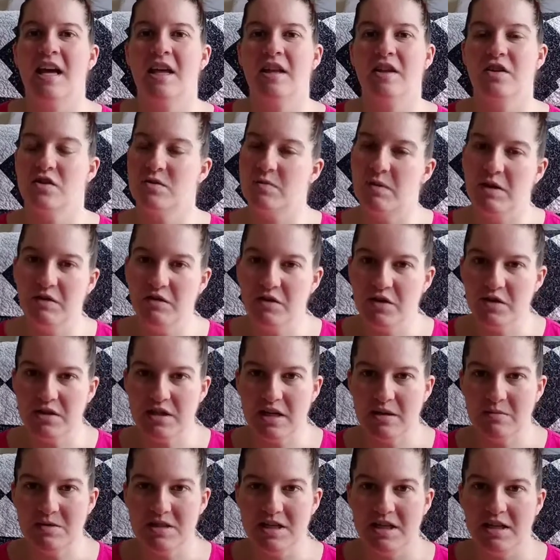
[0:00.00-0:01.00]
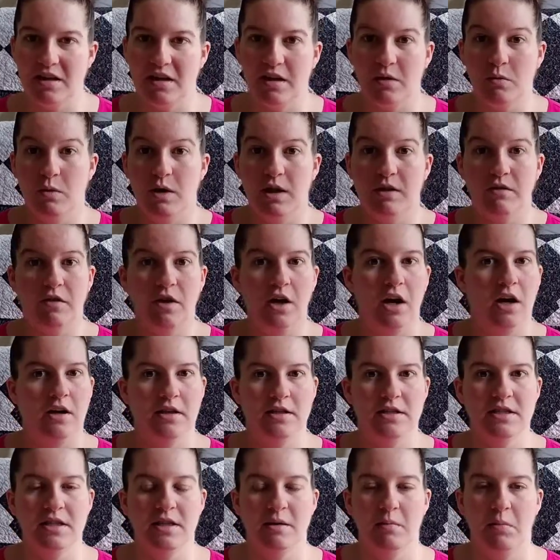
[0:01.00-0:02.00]
there's been a few times lately we've
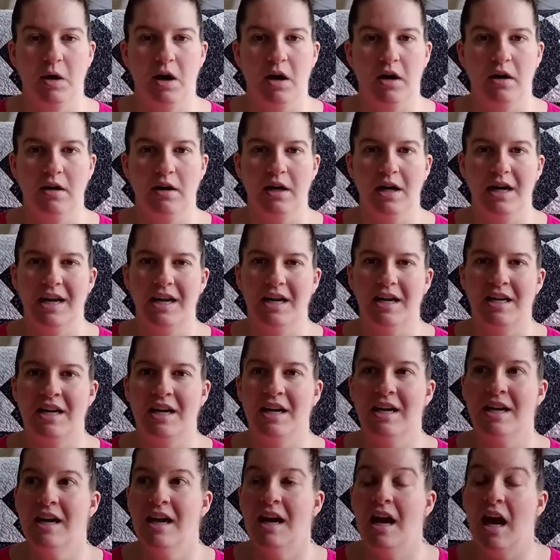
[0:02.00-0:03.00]
gone to the park and